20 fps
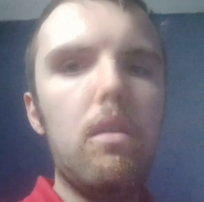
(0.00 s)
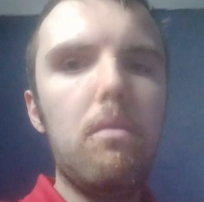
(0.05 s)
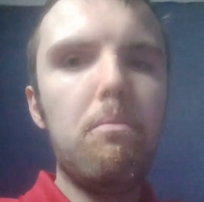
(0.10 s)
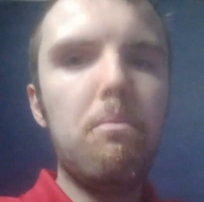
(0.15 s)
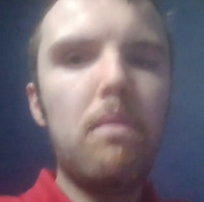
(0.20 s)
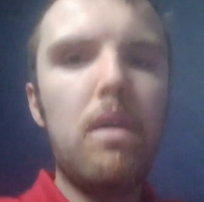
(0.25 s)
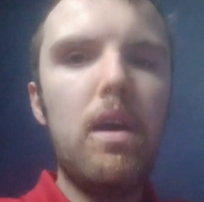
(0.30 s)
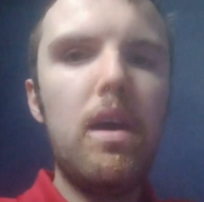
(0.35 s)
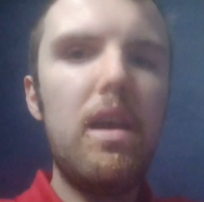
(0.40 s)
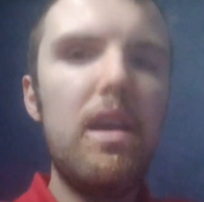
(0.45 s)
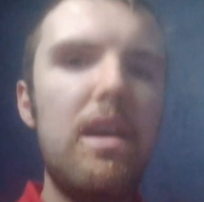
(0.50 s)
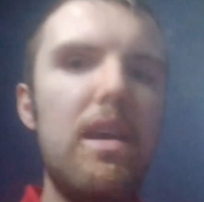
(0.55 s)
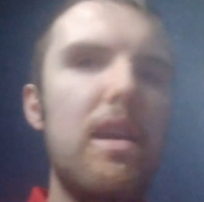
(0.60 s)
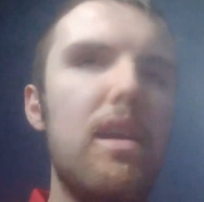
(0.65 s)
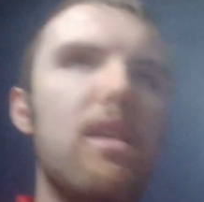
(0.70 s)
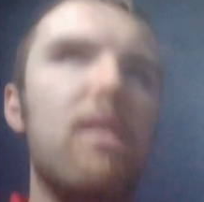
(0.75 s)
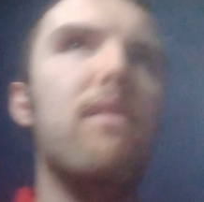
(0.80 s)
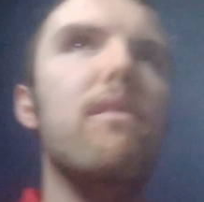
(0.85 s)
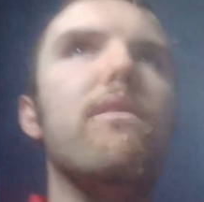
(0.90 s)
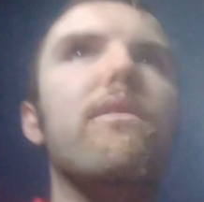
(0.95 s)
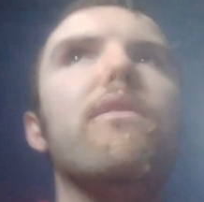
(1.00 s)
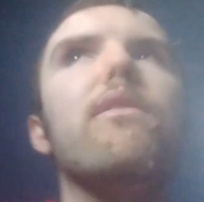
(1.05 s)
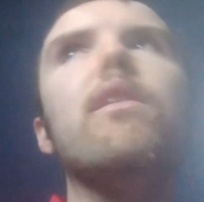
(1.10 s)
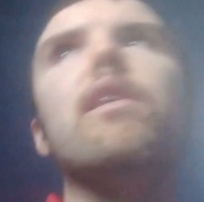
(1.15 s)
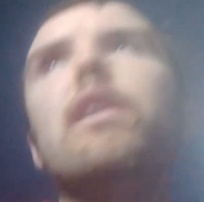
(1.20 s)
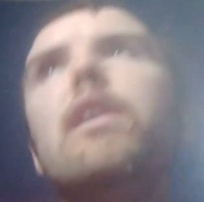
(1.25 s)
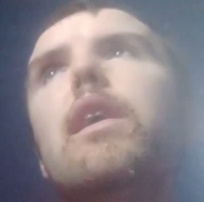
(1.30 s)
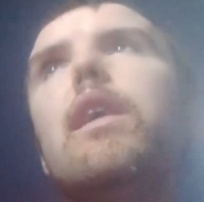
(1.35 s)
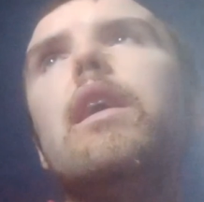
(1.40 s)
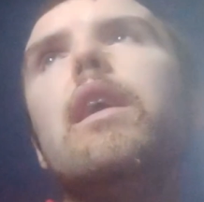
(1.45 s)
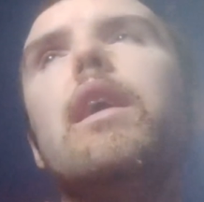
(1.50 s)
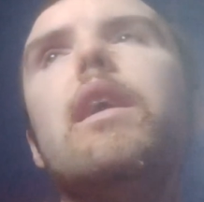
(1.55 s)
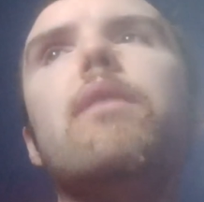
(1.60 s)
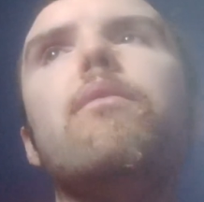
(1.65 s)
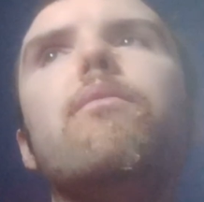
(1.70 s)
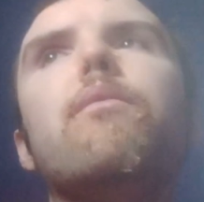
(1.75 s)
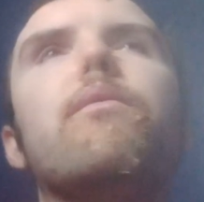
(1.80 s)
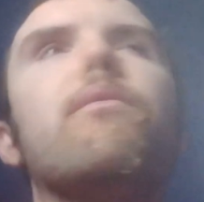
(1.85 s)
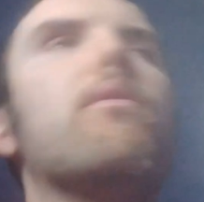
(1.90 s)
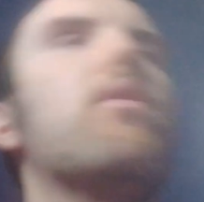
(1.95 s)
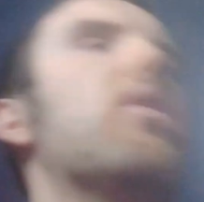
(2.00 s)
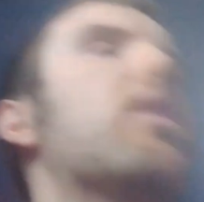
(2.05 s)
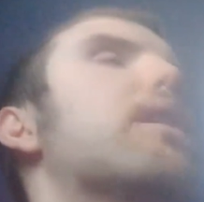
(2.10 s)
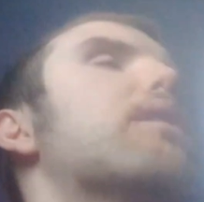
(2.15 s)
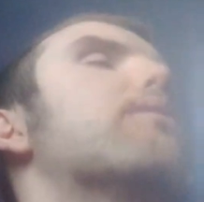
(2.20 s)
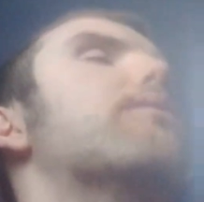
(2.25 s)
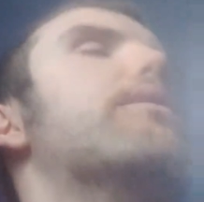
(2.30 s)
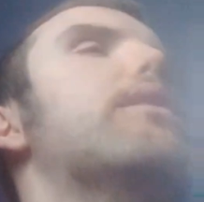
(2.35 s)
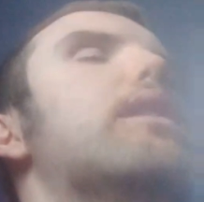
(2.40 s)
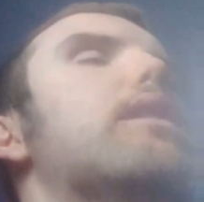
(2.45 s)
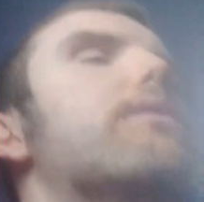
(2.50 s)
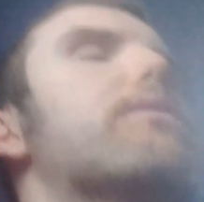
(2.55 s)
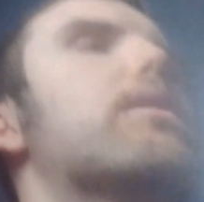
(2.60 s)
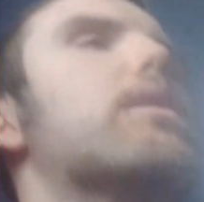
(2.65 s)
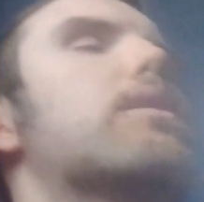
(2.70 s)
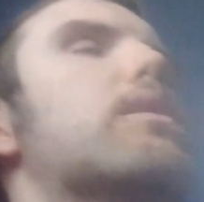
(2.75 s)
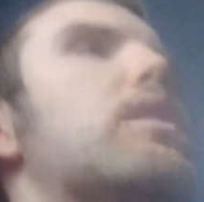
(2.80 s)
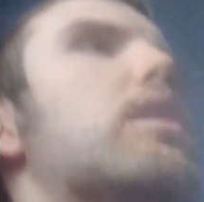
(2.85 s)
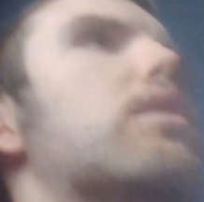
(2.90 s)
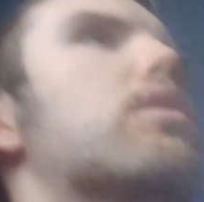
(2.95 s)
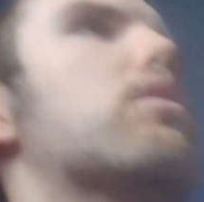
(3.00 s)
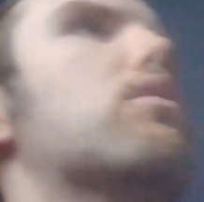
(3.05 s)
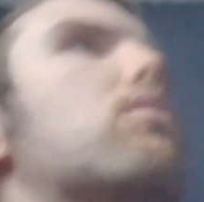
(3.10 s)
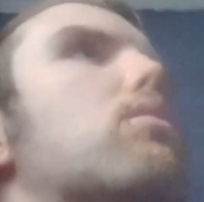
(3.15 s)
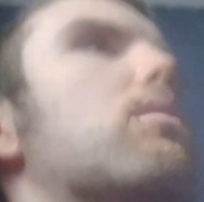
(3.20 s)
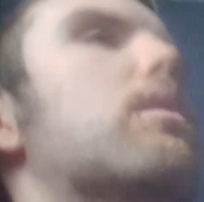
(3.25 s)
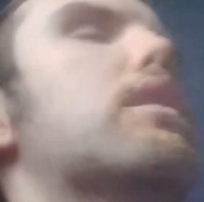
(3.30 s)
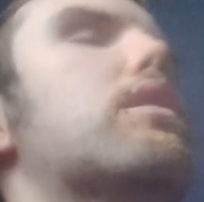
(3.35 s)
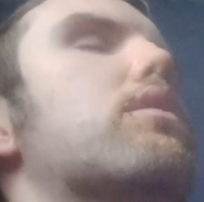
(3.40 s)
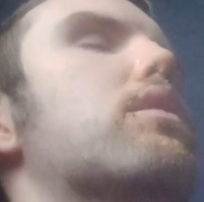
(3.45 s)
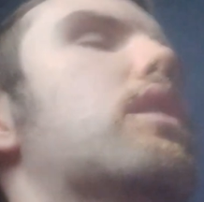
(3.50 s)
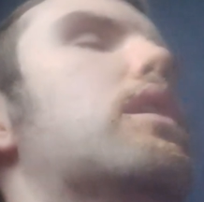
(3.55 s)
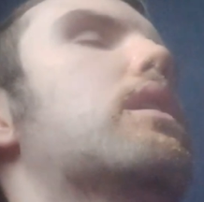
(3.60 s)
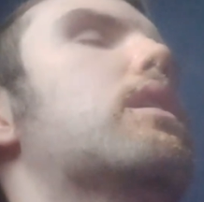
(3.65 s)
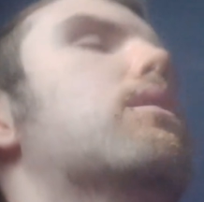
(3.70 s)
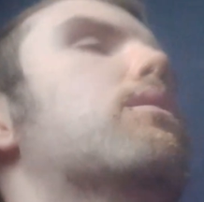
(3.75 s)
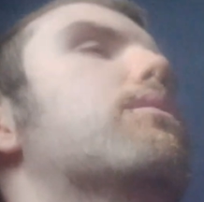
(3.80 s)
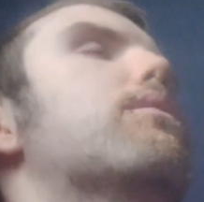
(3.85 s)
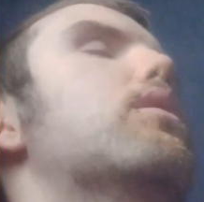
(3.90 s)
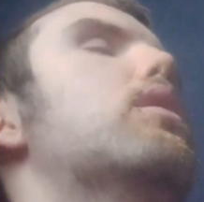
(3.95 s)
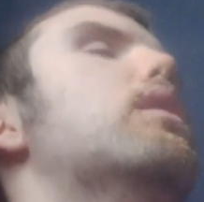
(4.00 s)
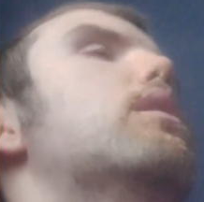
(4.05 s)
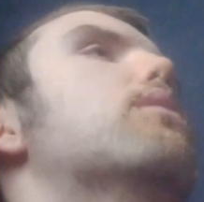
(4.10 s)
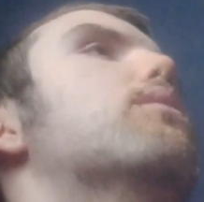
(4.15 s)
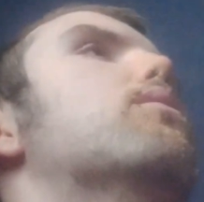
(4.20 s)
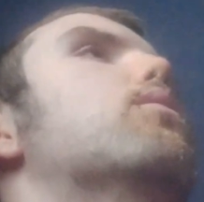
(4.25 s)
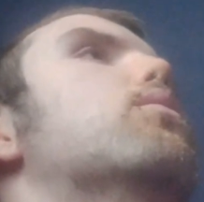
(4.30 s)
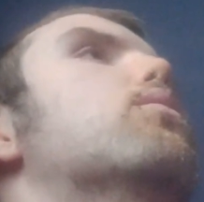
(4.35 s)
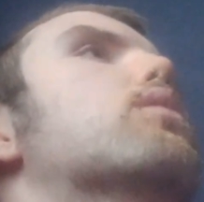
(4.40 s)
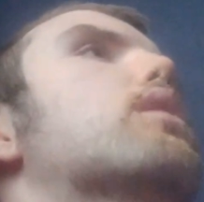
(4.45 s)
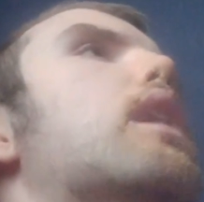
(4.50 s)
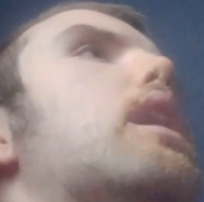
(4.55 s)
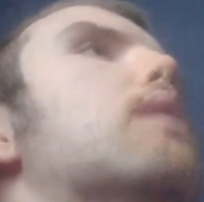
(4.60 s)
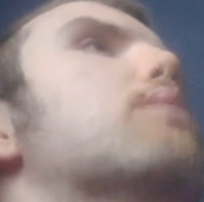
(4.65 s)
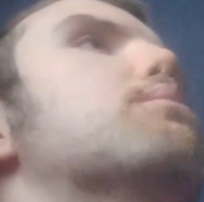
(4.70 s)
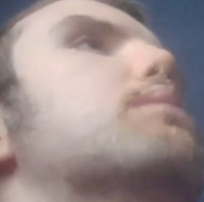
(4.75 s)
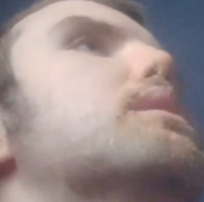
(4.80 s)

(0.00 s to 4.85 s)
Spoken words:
I am quite fearful in this situation. I am fearful that